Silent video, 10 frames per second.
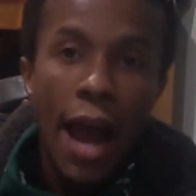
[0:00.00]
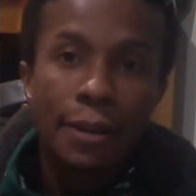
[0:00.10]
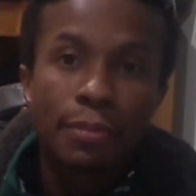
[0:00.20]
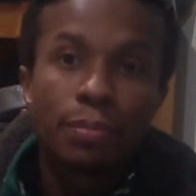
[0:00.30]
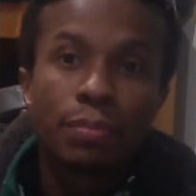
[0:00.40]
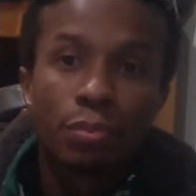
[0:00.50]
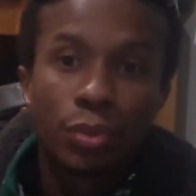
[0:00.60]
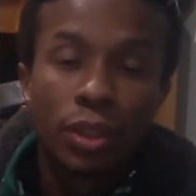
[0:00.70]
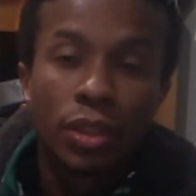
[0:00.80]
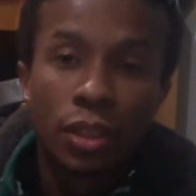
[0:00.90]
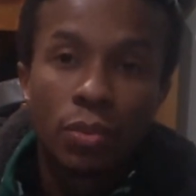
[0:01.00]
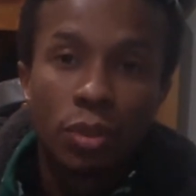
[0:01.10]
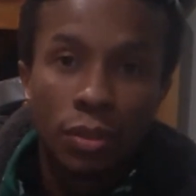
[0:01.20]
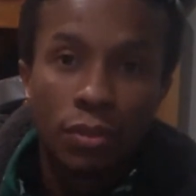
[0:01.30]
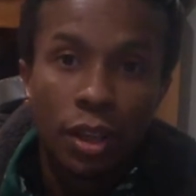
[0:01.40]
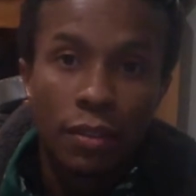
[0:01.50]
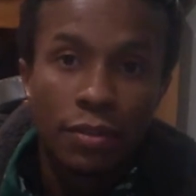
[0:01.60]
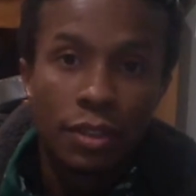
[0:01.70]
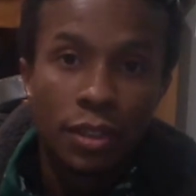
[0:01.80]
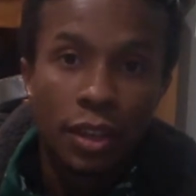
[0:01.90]
I really would have
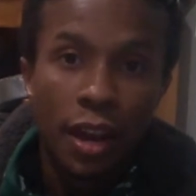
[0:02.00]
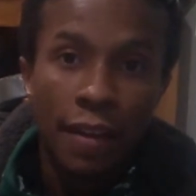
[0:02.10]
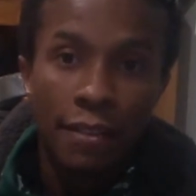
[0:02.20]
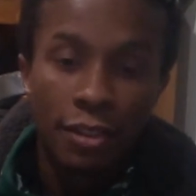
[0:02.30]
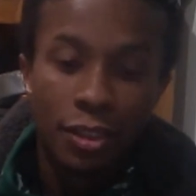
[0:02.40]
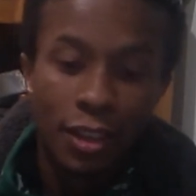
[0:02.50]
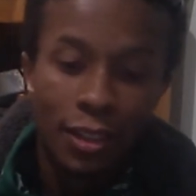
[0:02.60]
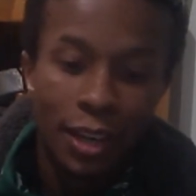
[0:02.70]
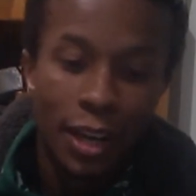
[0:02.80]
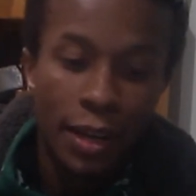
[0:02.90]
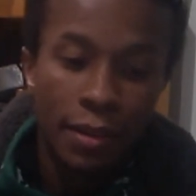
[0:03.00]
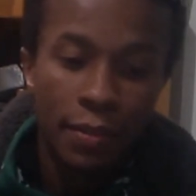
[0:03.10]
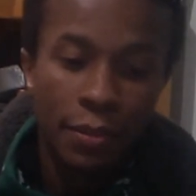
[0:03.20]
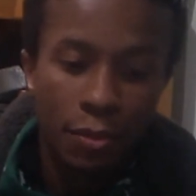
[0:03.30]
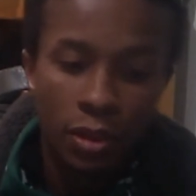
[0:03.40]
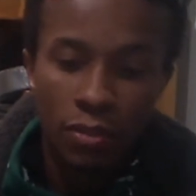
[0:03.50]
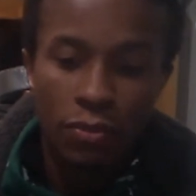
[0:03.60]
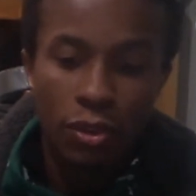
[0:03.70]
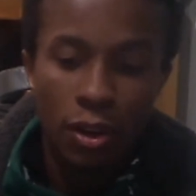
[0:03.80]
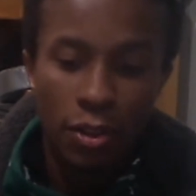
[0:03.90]
loved to have this online. It went
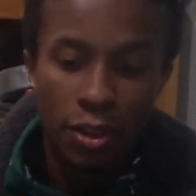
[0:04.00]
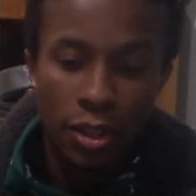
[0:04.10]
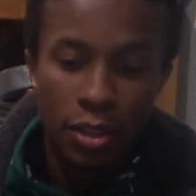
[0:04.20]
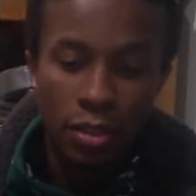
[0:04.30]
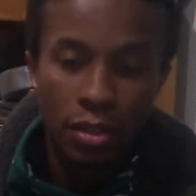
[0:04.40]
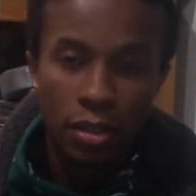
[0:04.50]
from this.